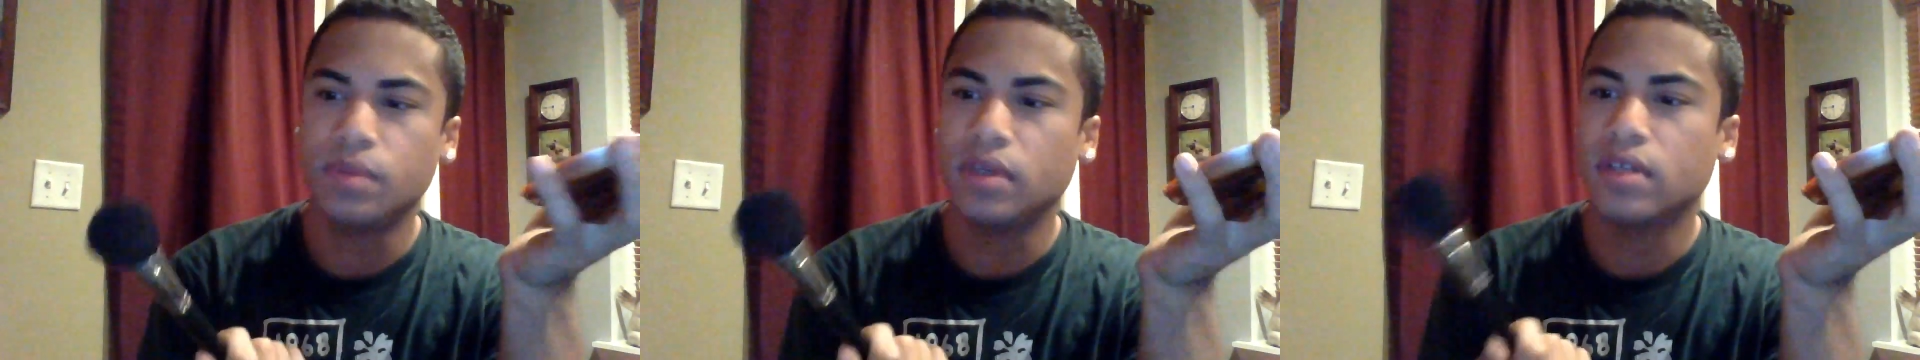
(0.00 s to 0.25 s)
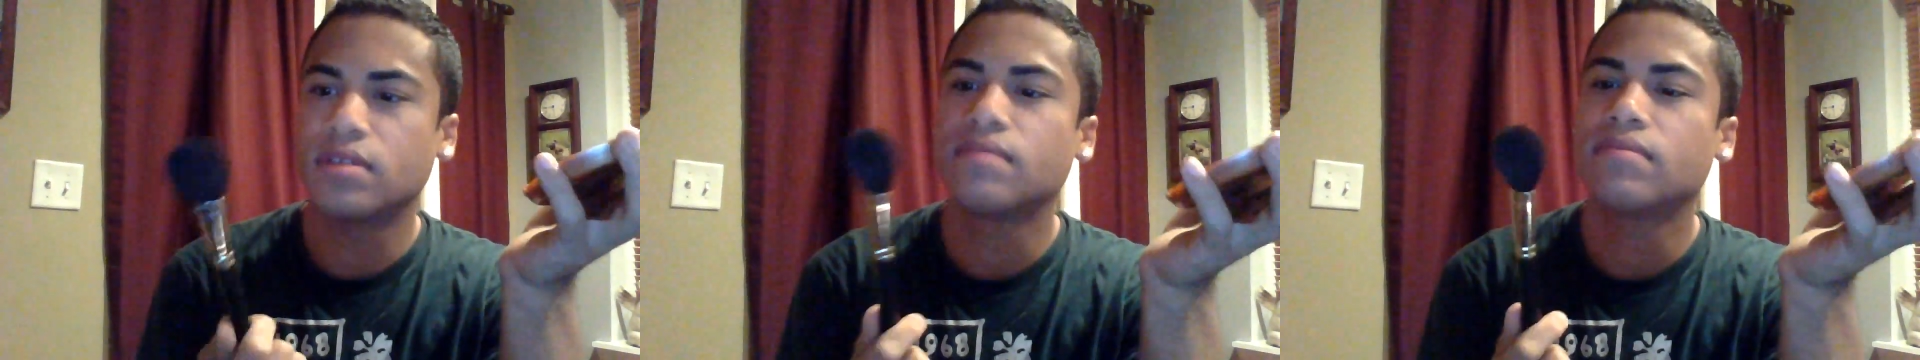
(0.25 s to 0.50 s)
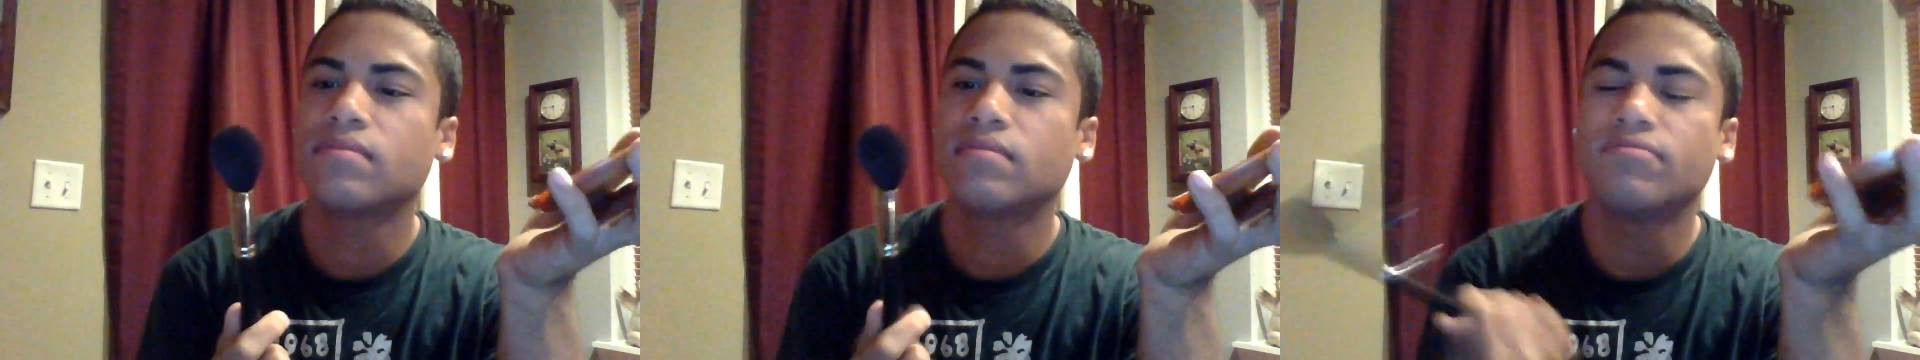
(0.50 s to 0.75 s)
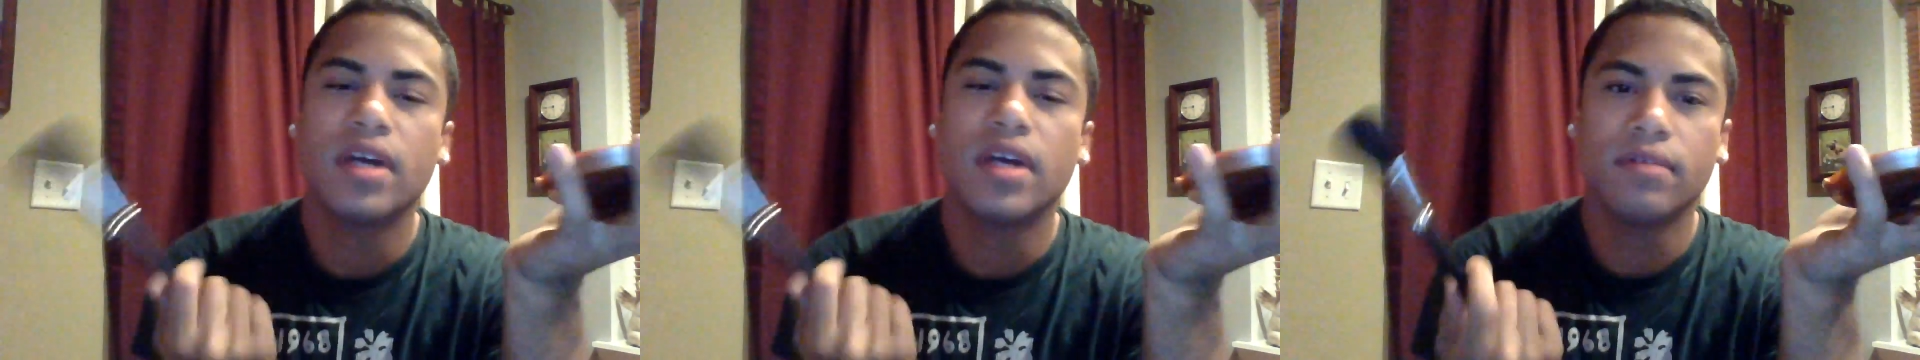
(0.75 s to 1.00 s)
because
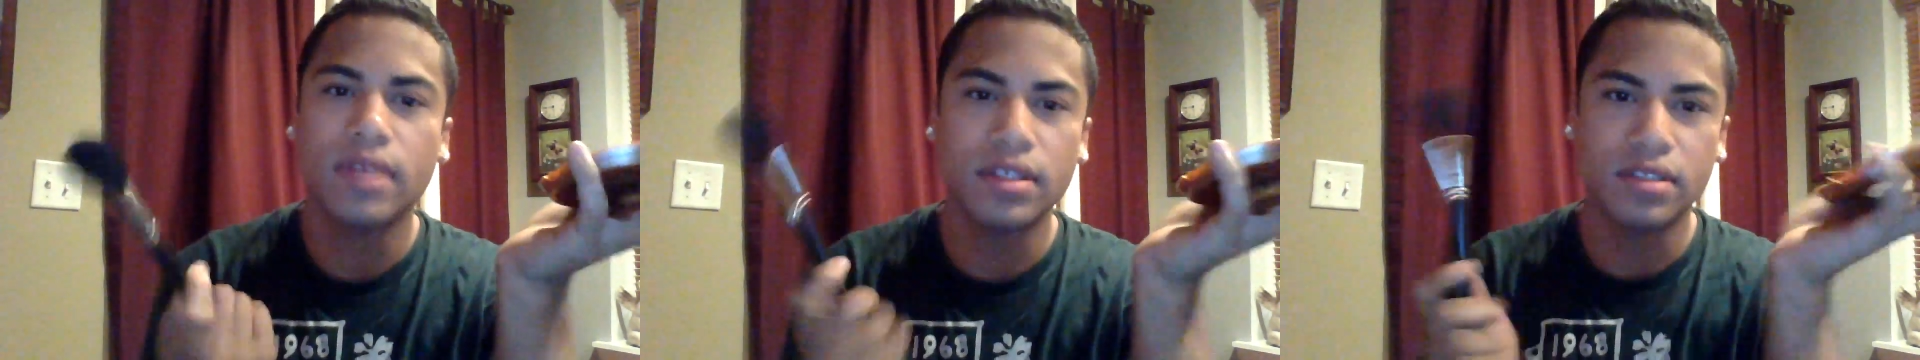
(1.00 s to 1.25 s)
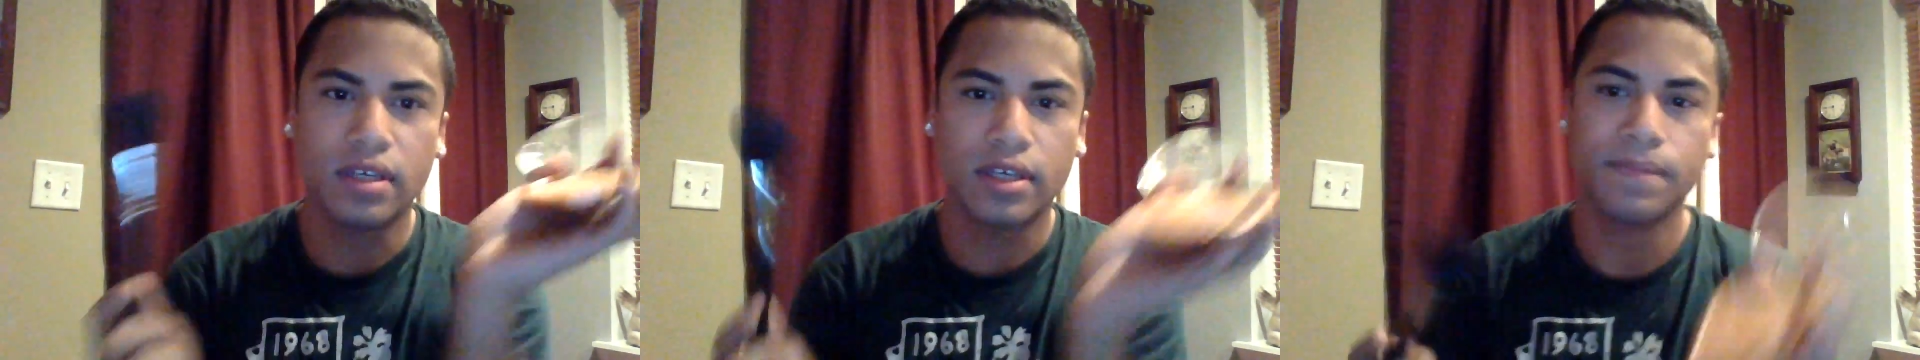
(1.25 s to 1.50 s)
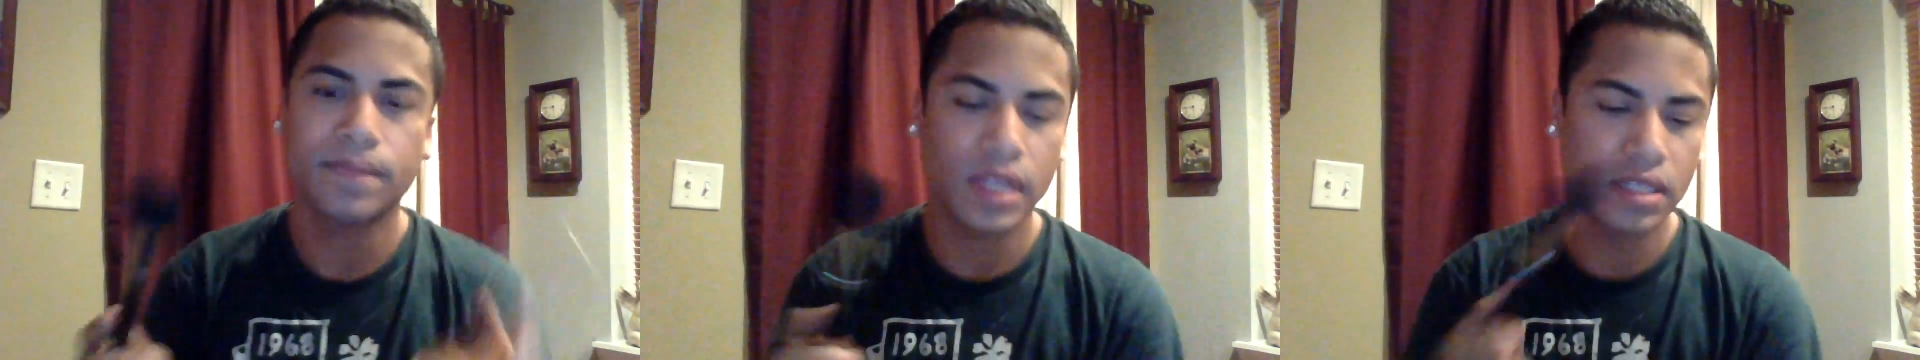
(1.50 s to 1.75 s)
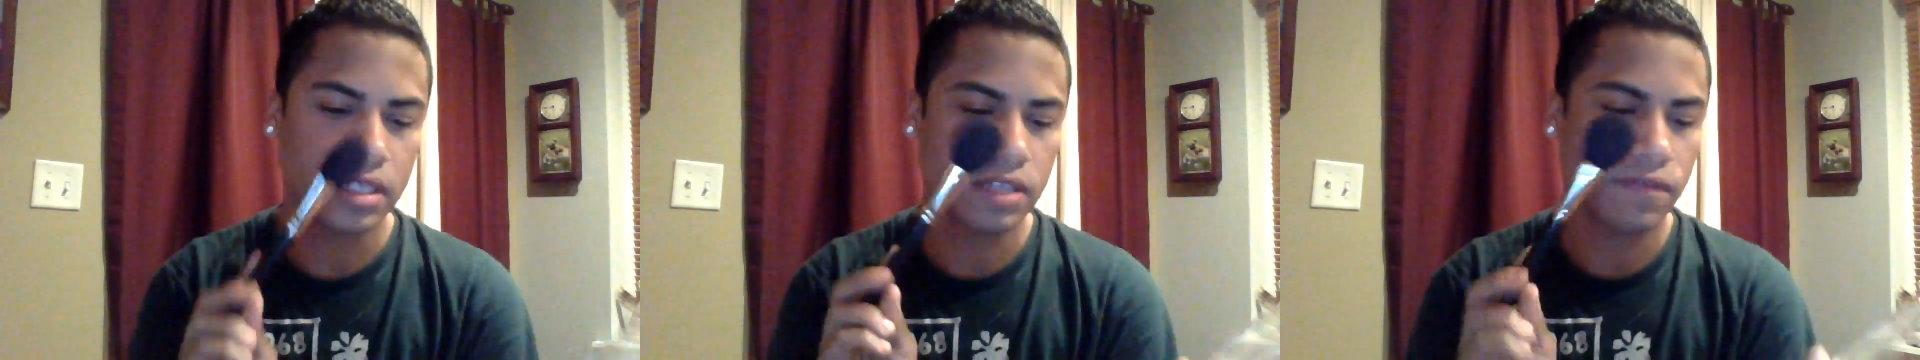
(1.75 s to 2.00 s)
I don't know. I just like it.
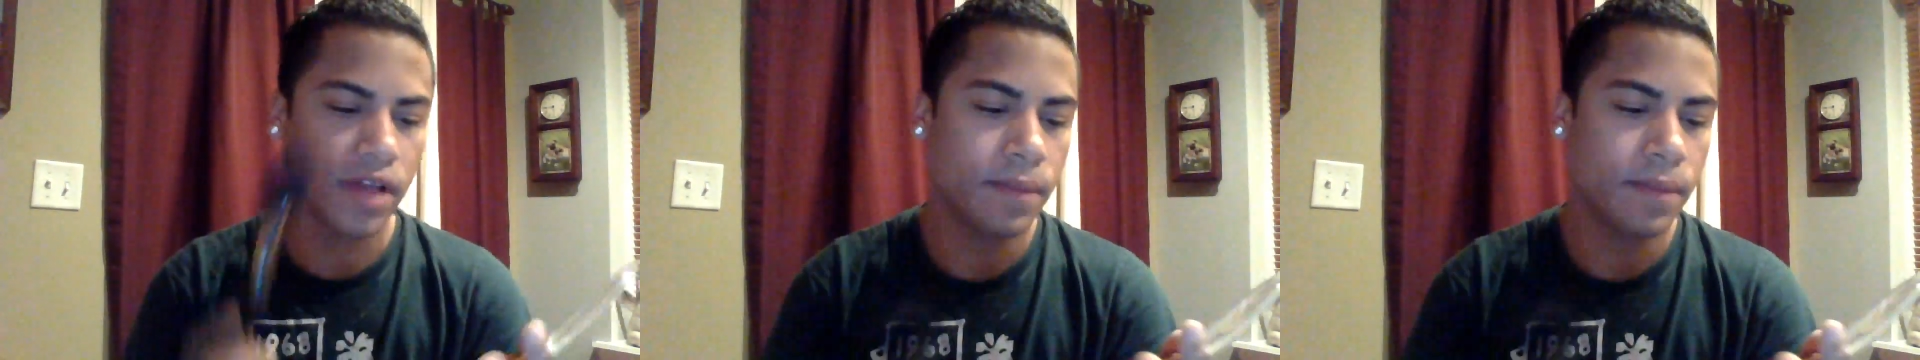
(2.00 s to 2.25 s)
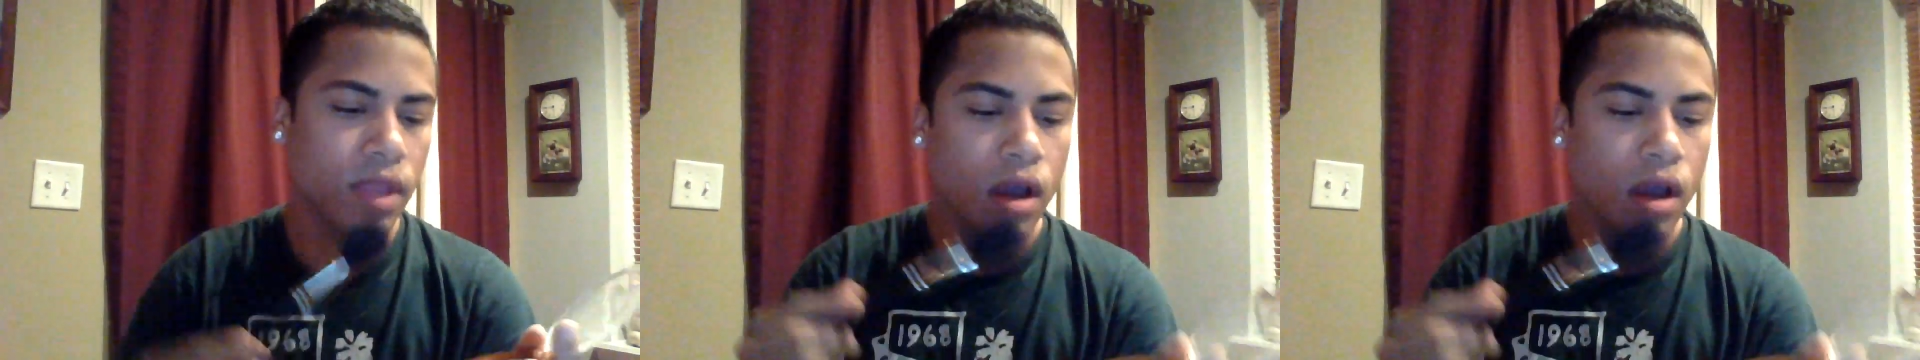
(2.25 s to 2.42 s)
It's nice and flat.